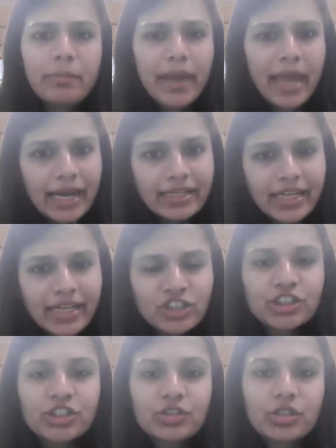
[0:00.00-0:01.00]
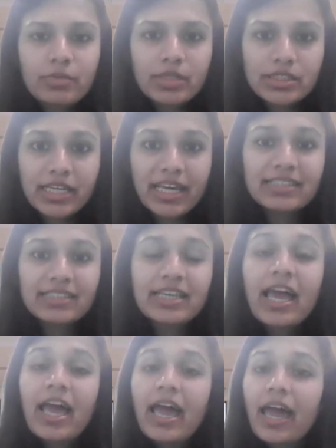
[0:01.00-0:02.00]
Pay attention to the mistakes
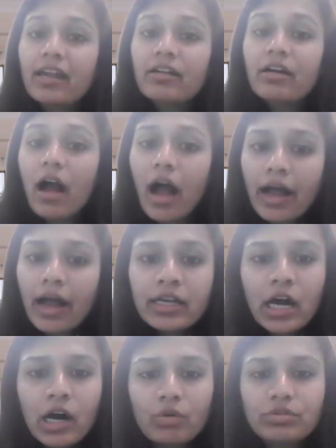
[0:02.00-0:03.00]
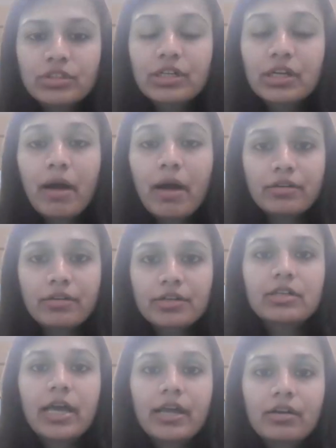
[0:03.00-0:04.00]
and iron out the
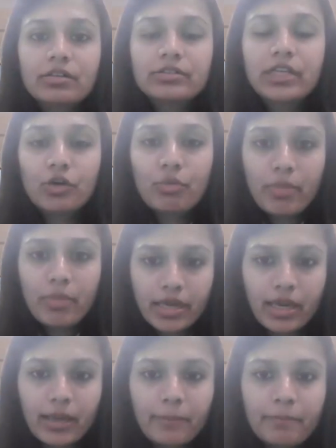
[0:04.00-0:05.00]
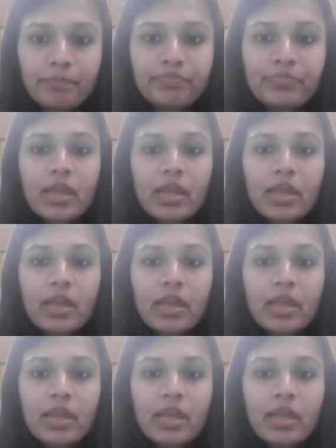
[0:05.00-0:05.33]
grammatical errors that you're making.